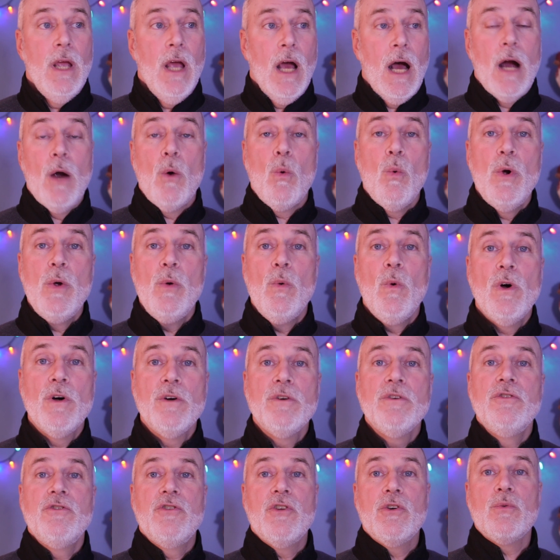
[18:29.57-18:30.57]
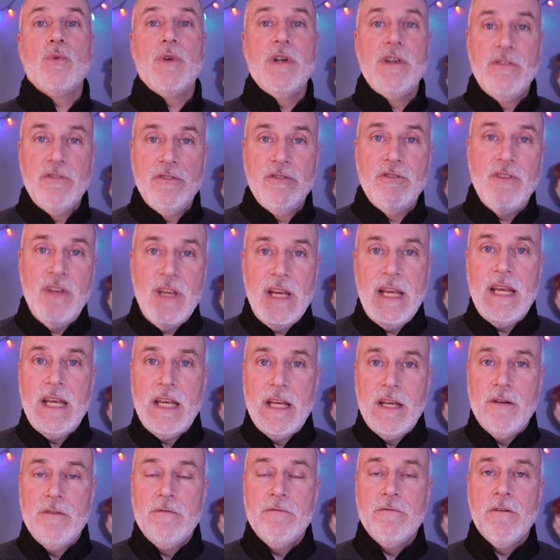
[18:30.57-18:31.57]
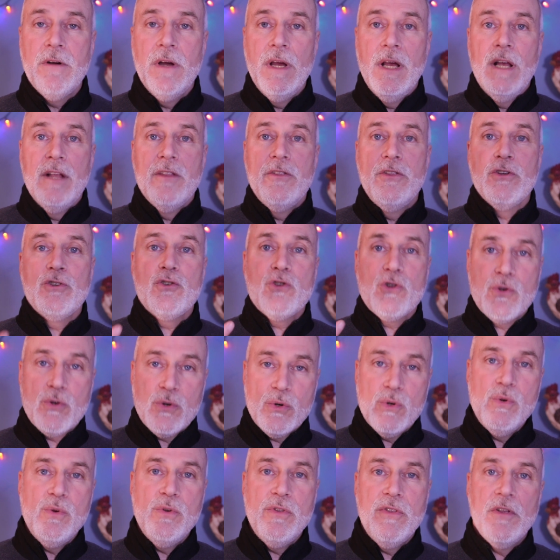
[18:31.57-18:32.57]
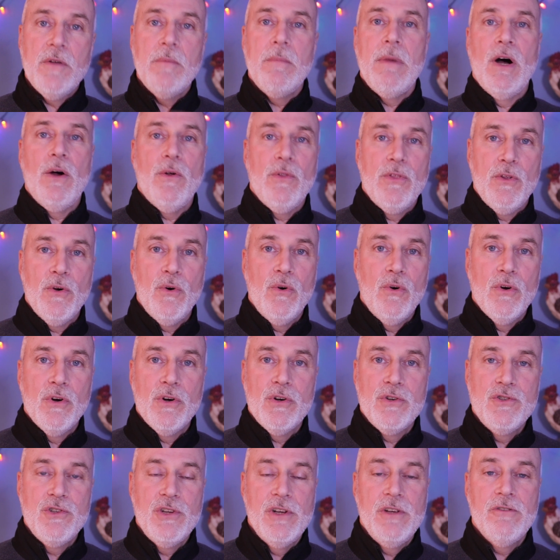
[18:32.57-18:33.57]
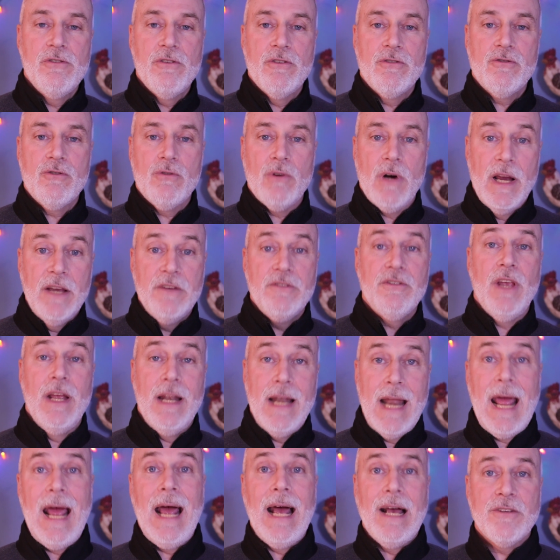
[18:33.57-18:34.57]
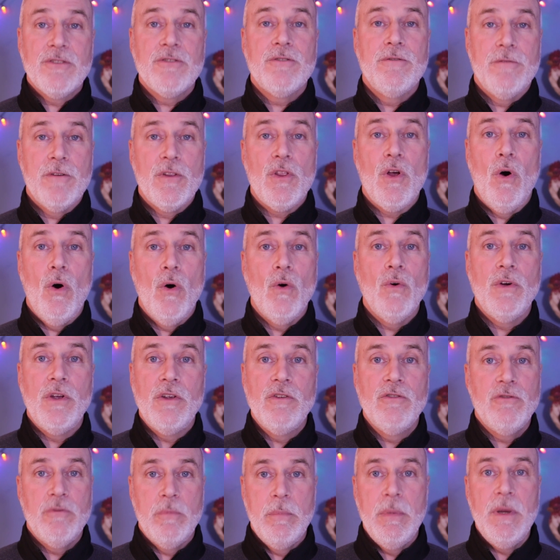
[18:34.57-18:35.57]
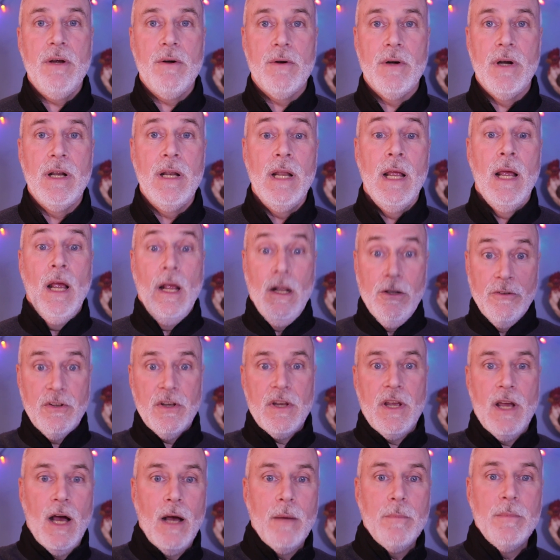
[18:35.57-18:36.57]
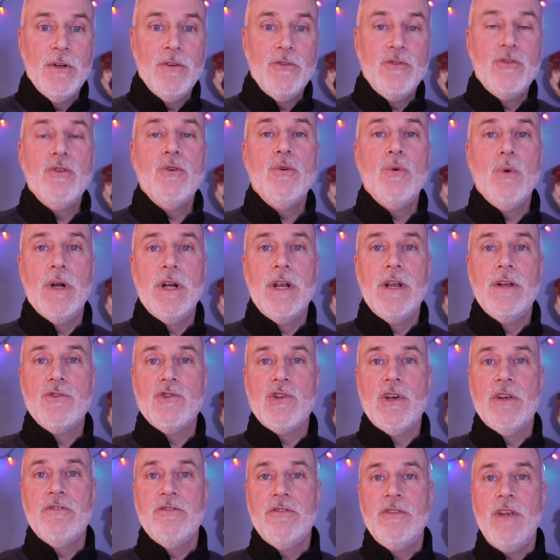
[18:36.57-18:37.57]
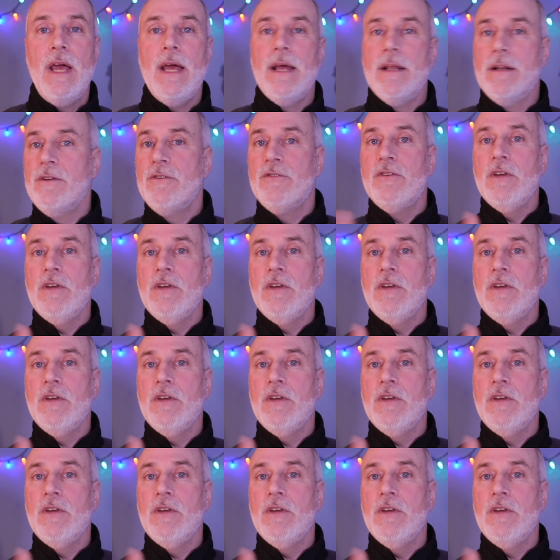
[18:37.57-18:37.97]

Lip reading: Are we willing to receive the truth about the Lord Jesus Christ and ask for the Holy Spirit to come and do what it just said,